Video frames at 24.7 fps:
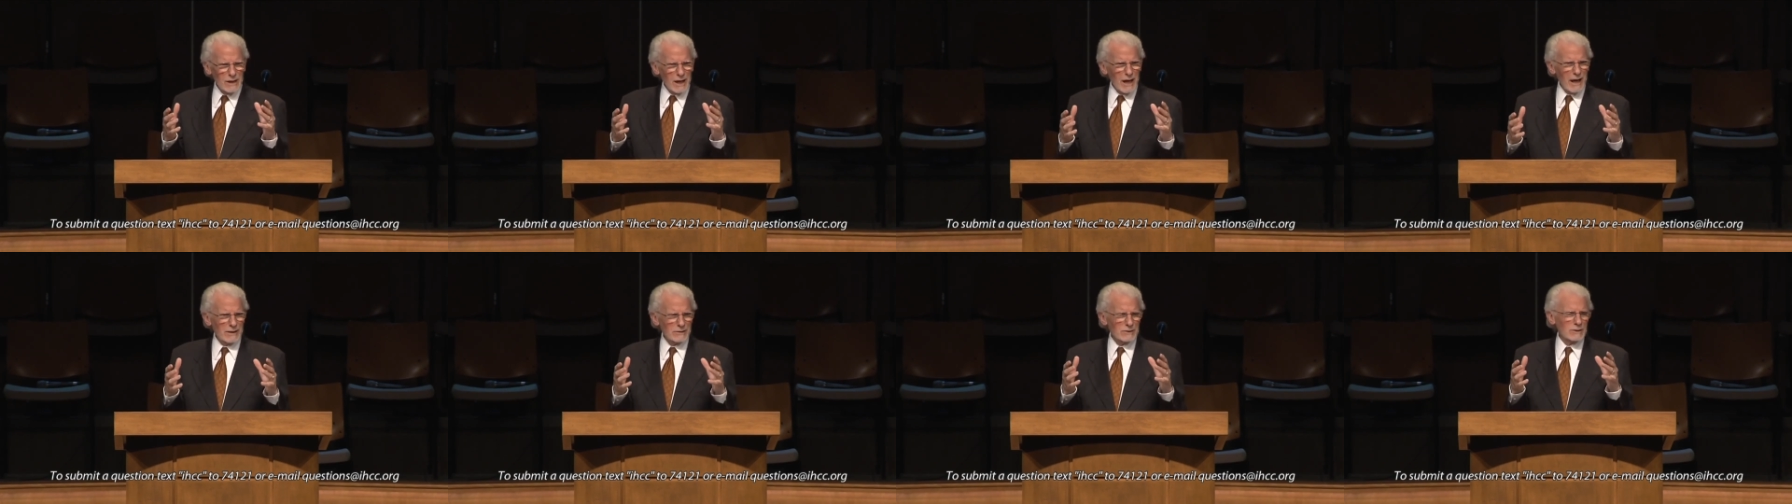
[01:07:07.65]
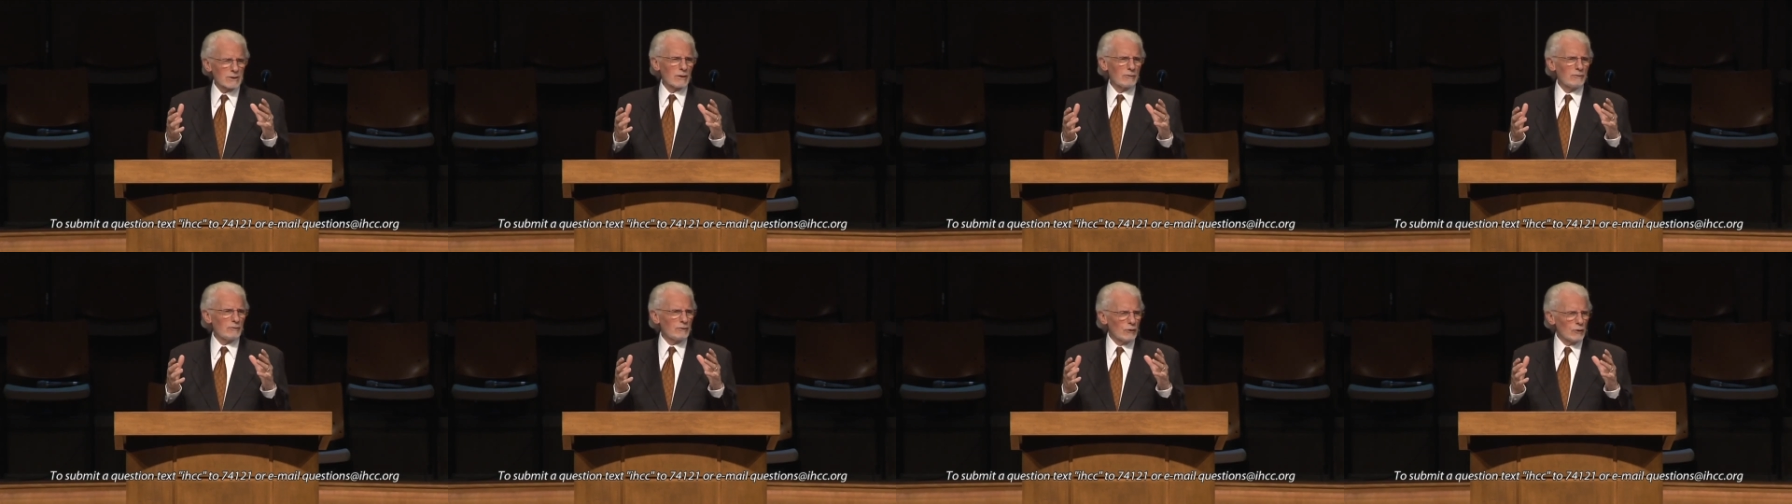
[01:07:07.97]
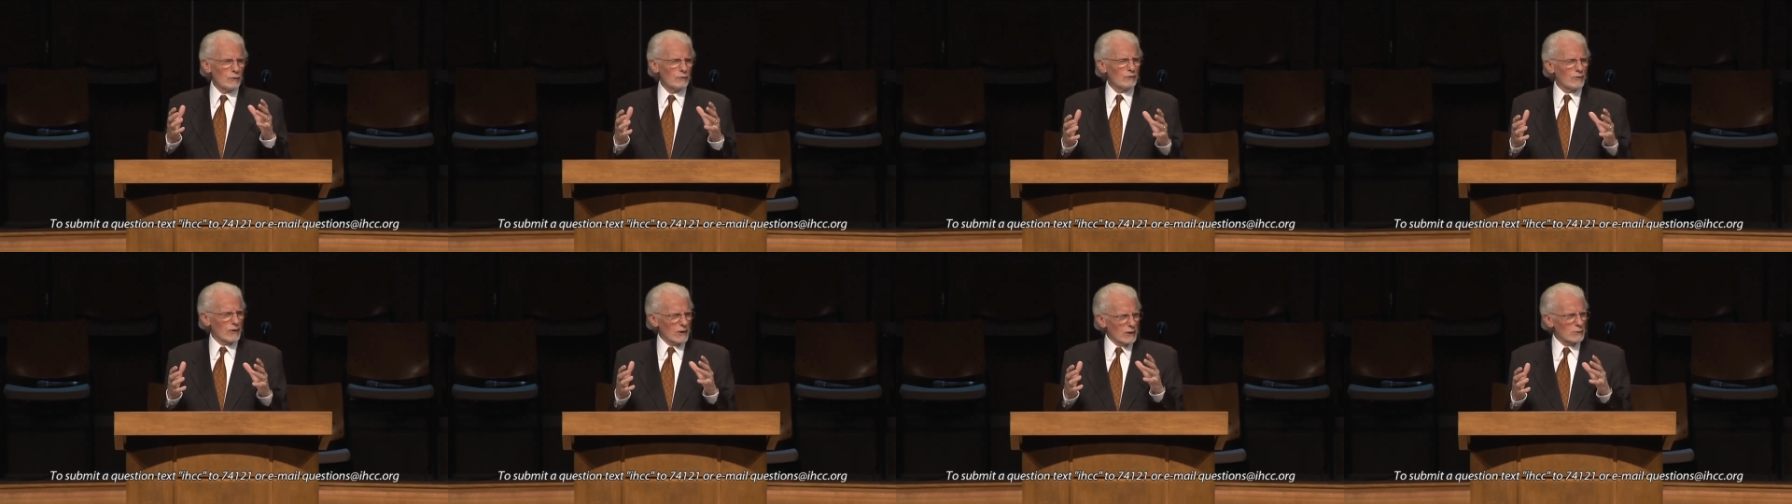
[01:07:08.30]
not the
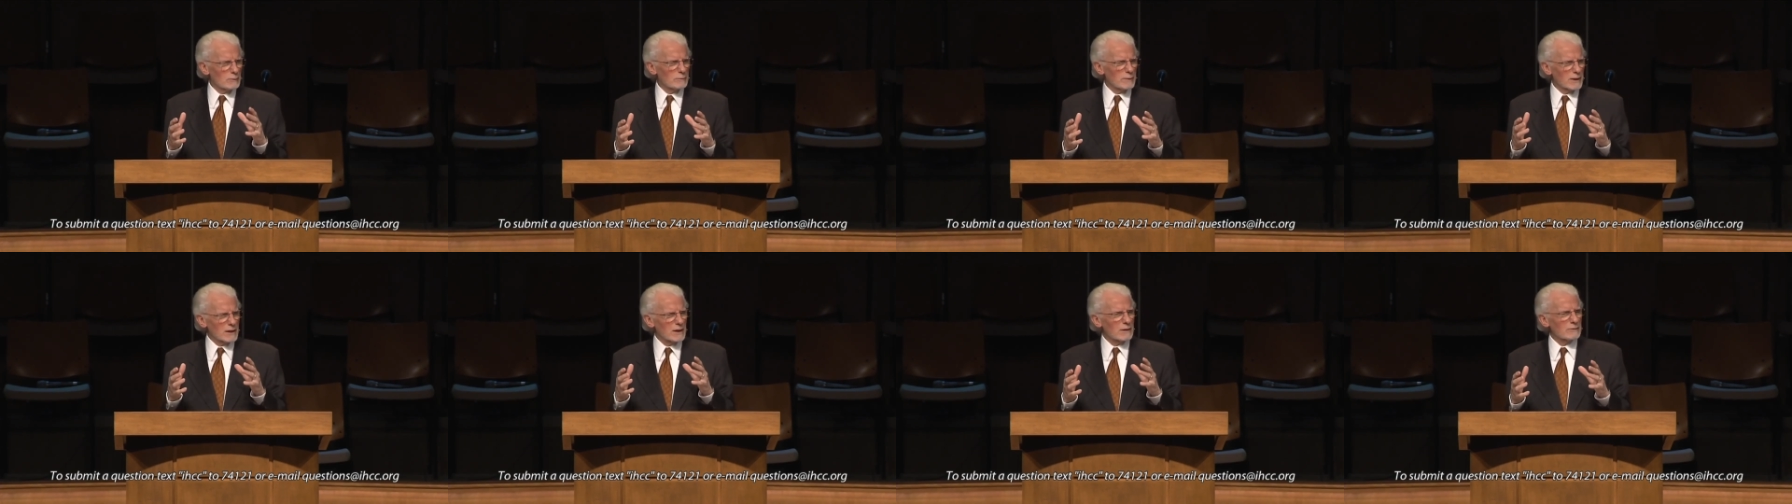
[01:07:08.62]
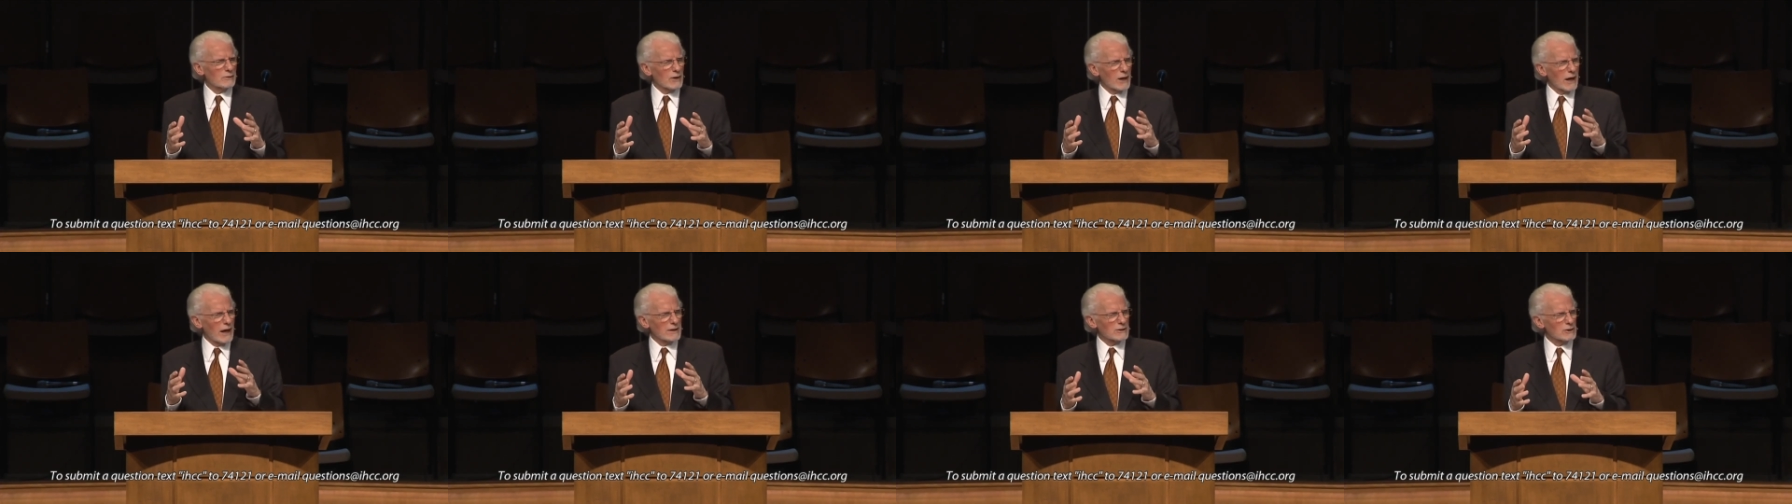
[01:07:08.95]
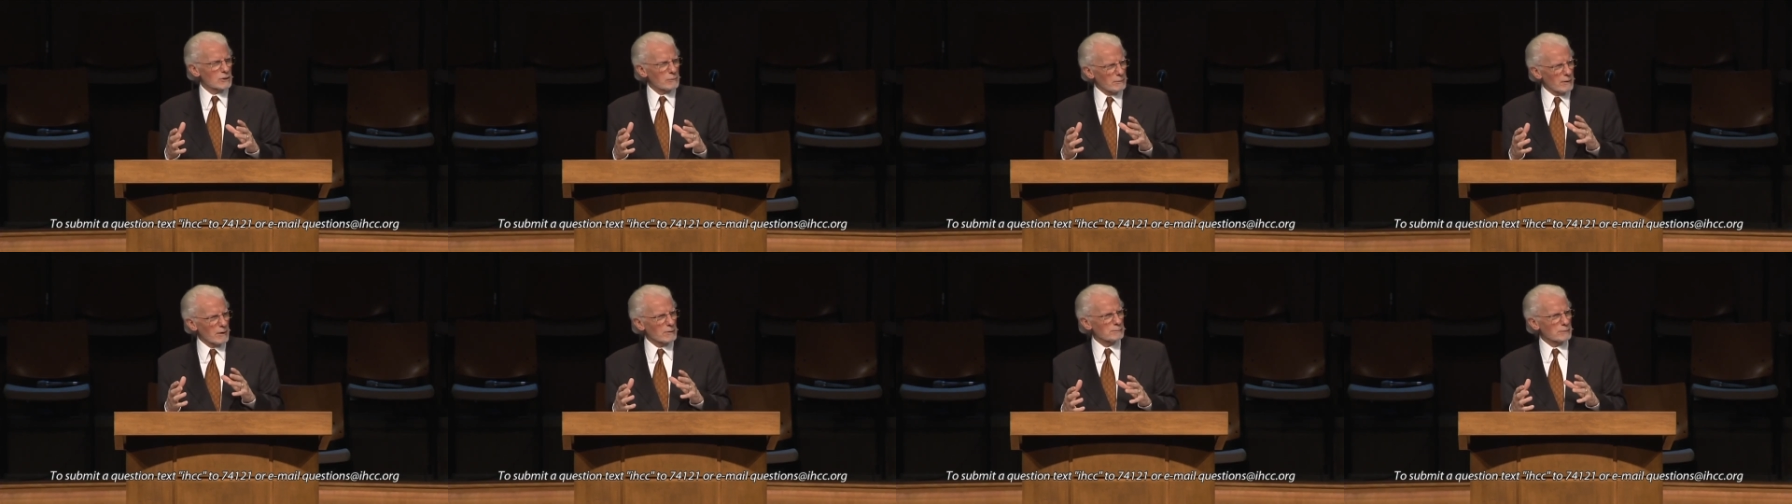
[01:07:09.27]
fulfillment of
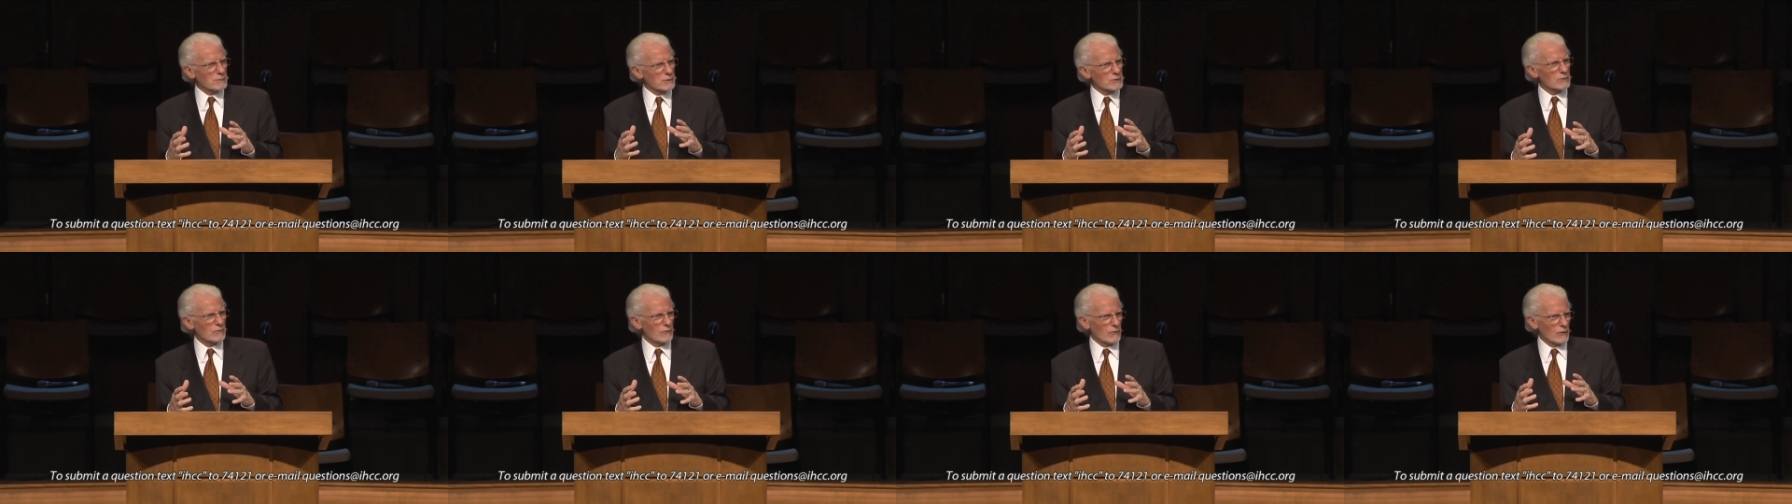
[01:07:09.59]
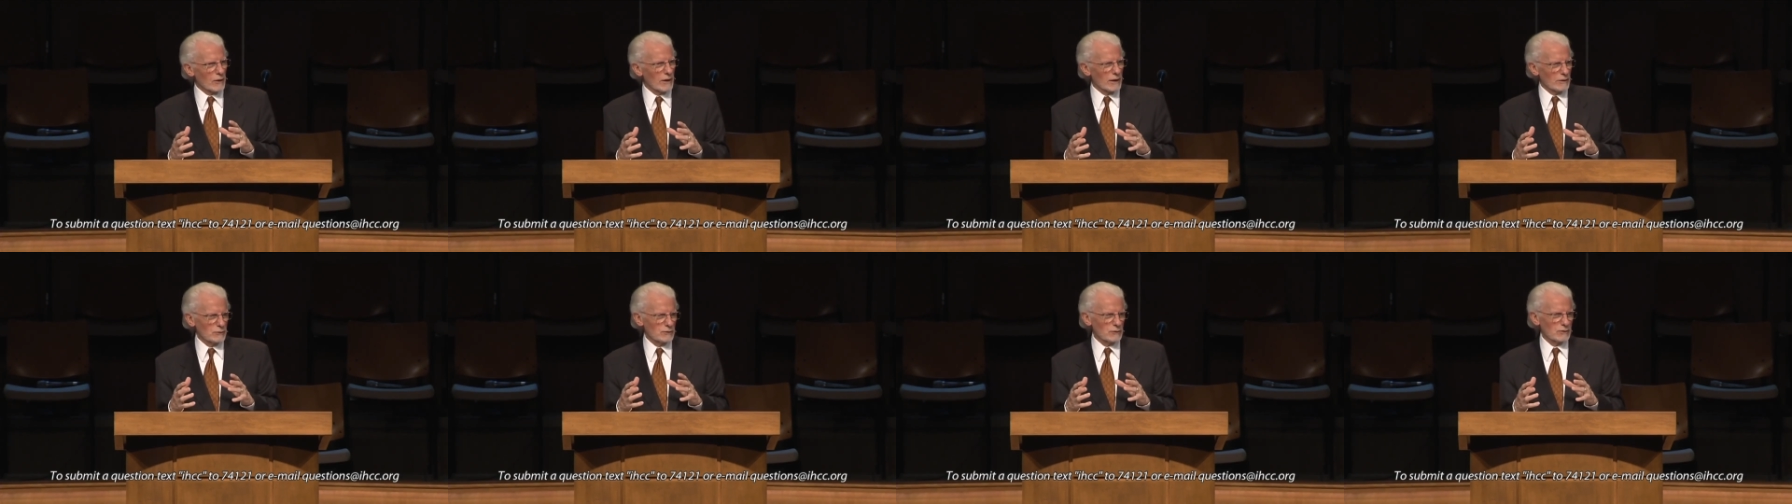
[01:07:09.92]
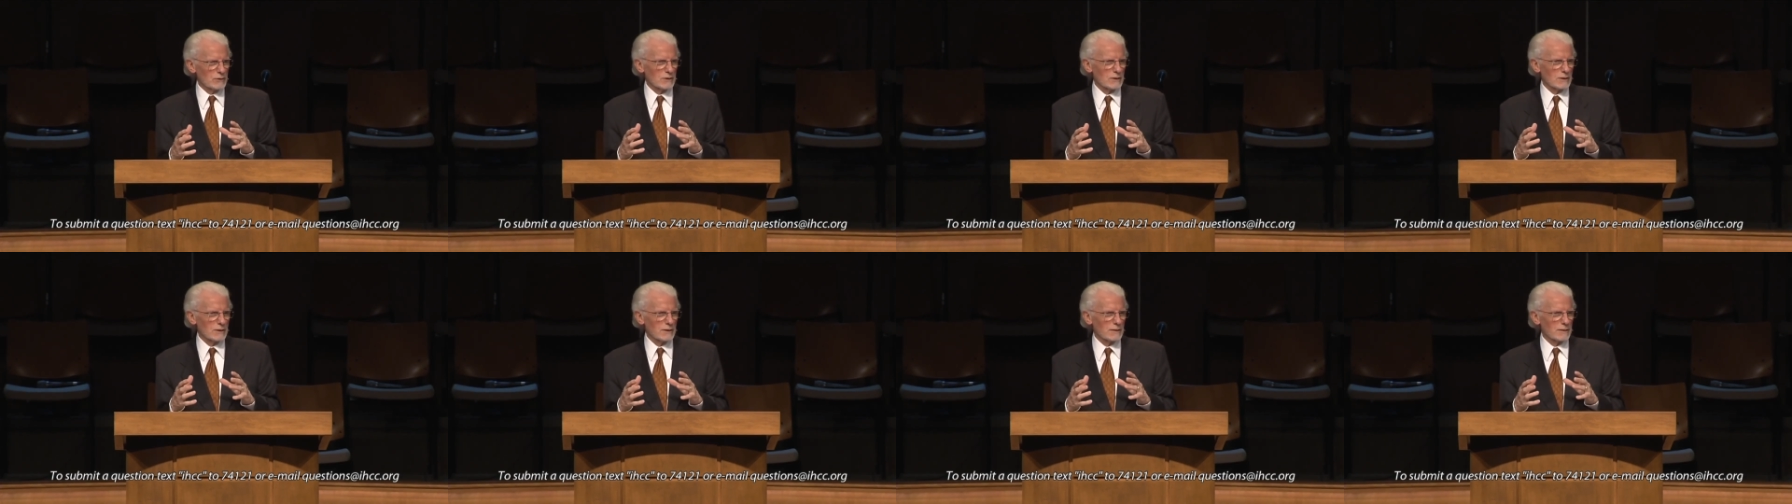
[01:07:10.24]
God's purpose for
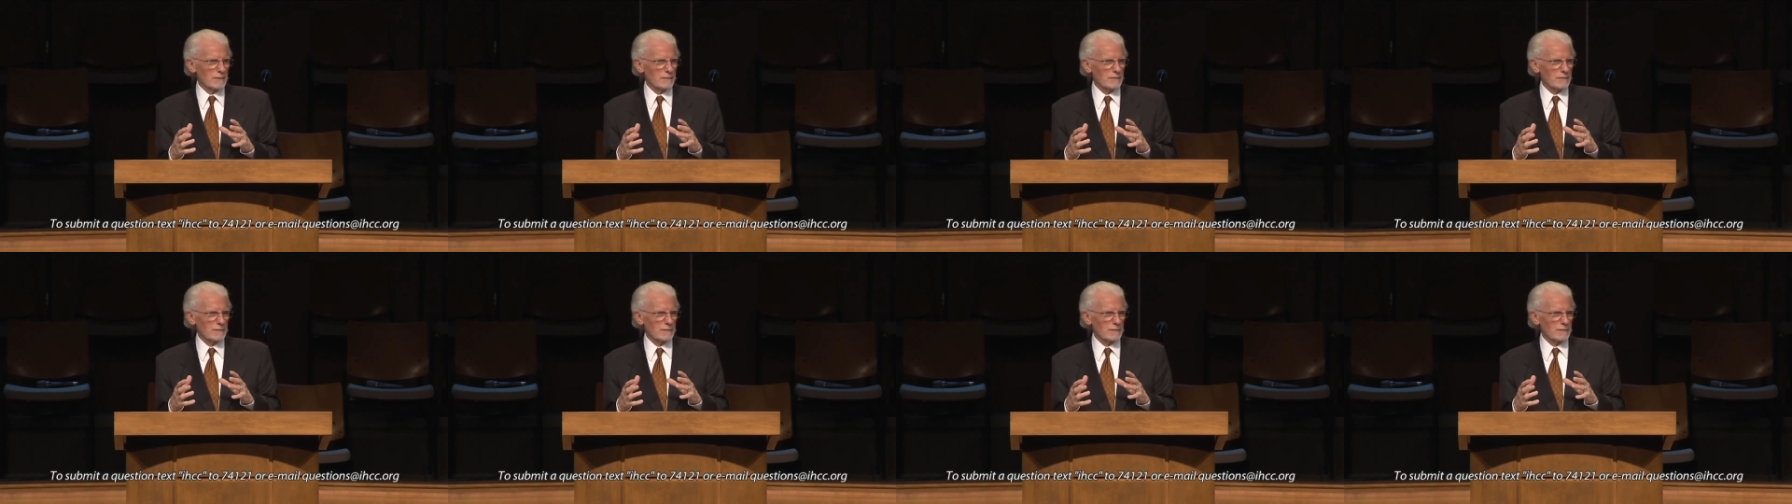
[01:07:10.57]
us.